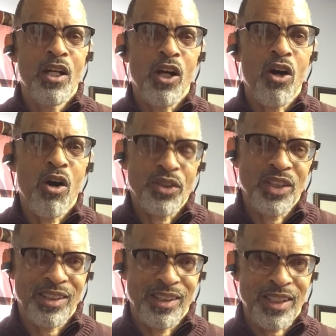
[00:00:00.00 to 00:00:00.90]
caused
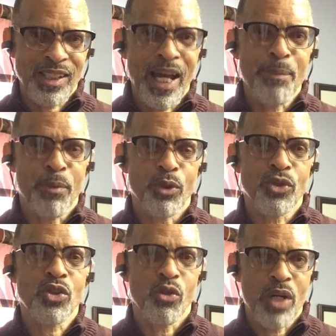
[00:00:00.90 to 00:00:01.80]
his
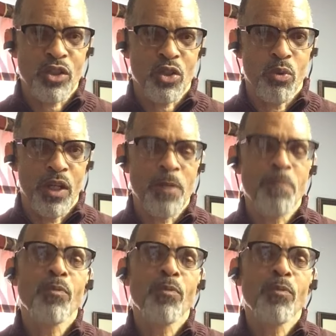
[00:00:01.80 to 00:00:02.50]
disciples to wrestle with